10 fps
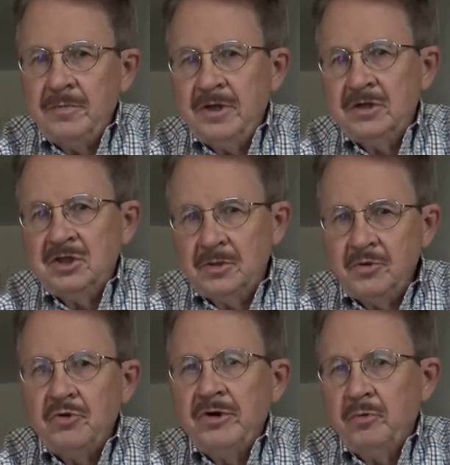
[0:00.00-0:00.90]
is
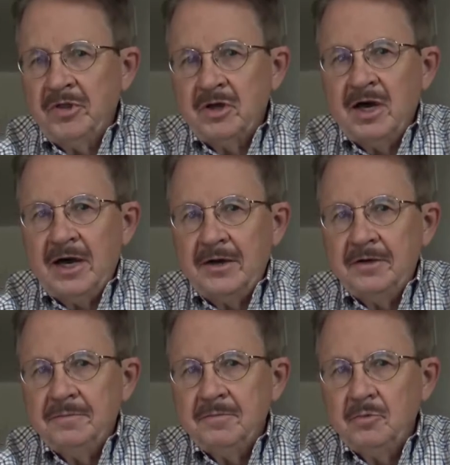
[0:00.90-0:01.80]
communion with God,
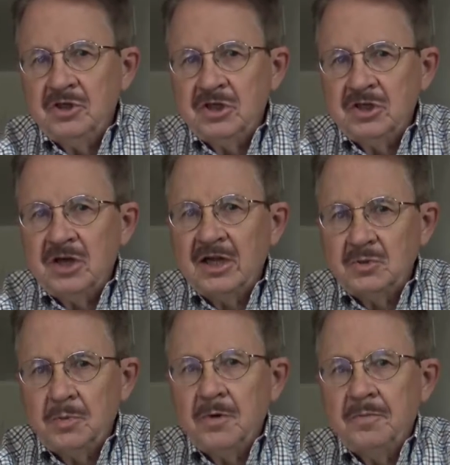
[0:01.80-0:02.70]
which is
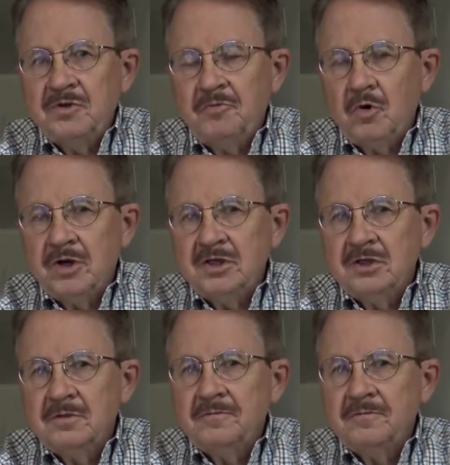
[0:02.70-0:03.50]
God's purpose for us.